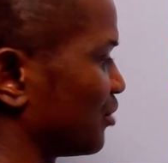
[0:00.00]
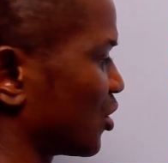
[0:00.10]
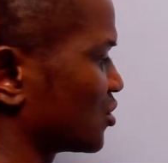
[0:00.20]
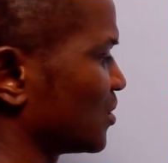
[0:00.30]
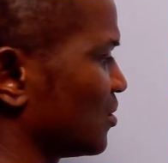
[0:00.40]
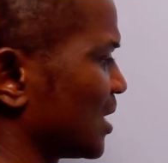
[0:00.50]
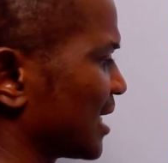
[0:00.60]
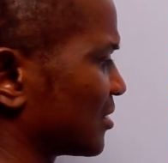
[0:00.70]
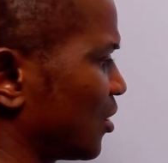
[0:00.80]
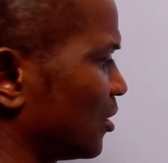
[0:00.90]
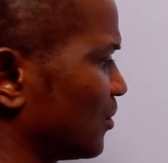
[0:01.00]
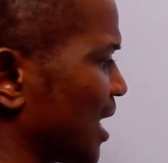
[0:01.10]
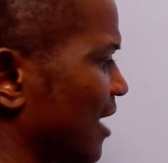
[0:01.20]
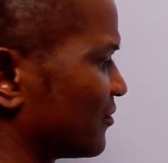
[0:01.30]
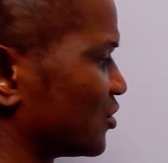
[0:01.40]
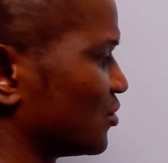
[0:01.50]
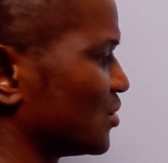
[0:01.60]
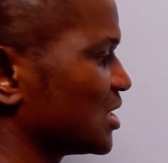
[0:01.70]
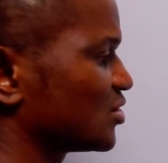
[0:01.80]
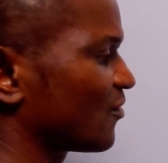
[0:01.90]
because we know that all we have to
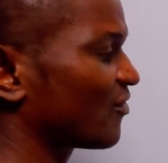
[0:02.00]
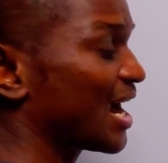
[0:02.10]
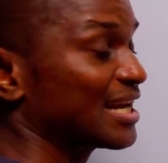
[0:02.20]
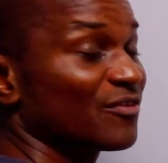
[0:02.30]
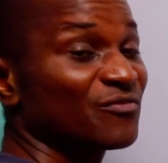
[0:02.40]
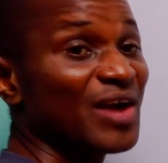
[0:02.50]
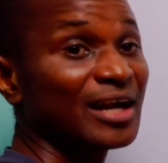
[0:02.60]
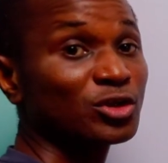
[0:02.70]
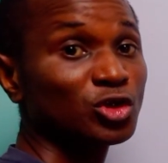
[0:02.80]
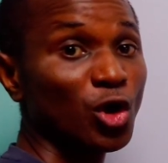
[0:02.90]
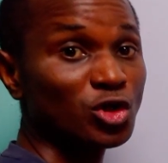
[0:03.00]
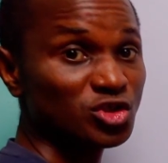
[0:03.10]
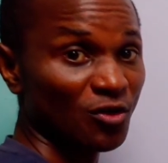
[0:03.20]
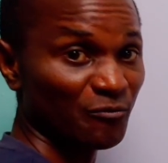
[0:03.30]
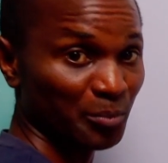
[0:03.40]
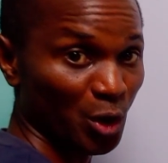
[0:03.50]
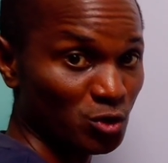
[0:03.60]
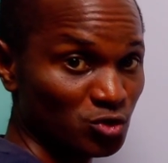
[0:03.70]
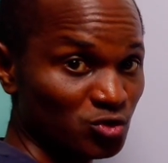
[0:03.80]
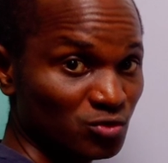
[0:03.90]
do is to find the factors of
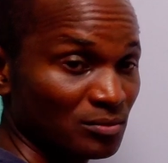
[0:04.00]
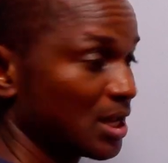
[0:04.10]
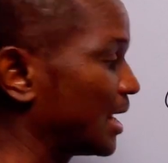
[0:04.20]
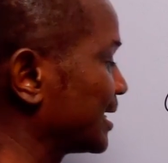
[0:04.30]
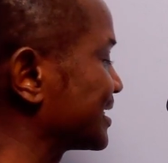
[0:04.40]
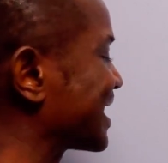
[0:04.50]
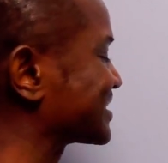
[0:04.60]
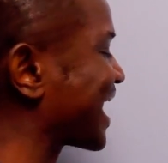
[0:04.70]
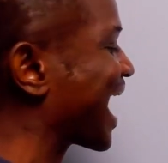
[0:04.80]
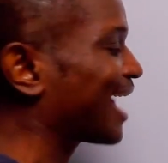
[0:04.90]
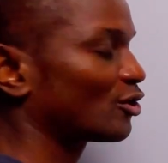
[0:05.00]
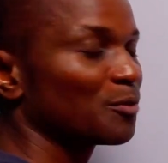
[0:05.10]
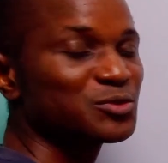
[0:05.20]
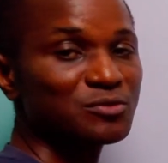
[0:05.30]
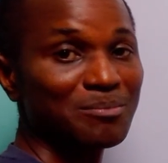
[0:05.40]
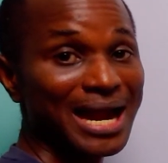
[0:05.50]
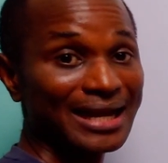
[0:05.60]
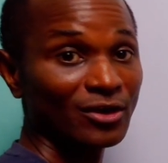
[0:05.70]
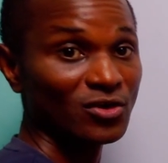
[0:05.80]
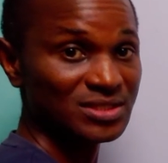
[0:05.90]
plus two that add up to
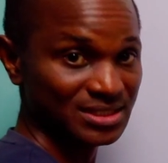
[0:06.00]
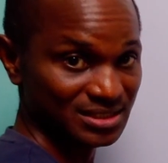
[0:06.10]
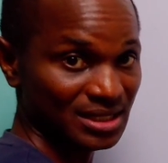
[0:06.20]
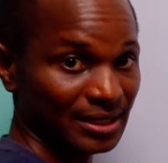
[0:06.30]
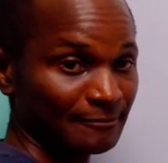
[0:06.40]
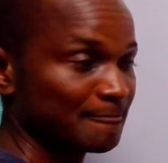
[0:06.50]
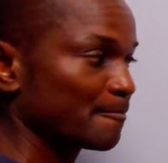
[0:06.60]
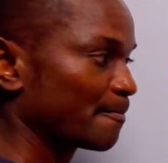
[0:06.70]
minus three.